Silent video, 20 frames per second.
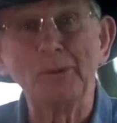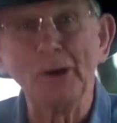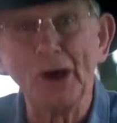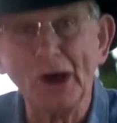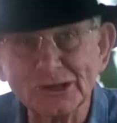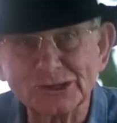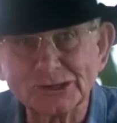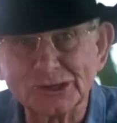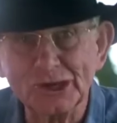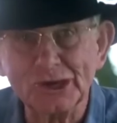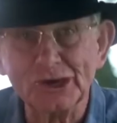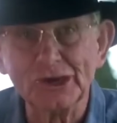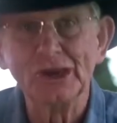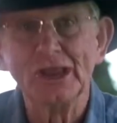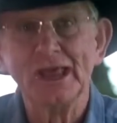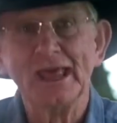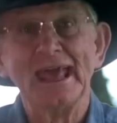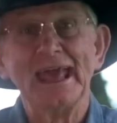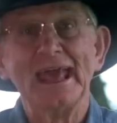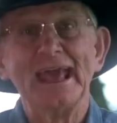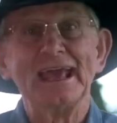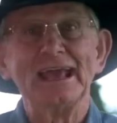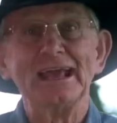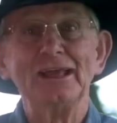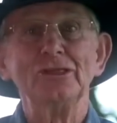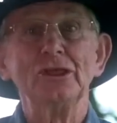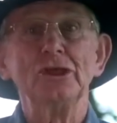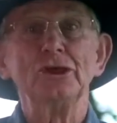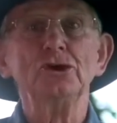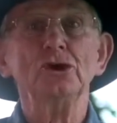person
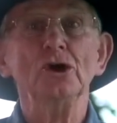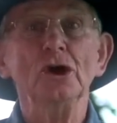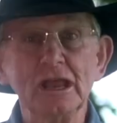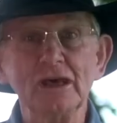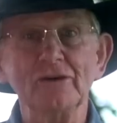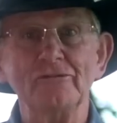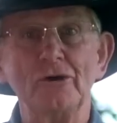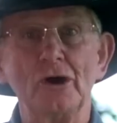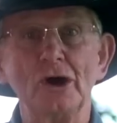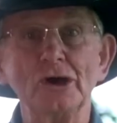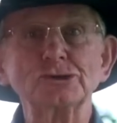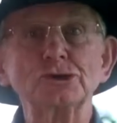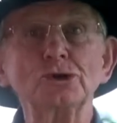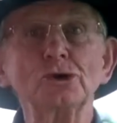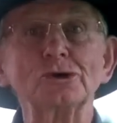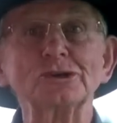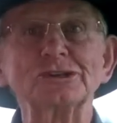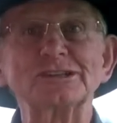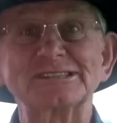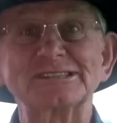in the universe who could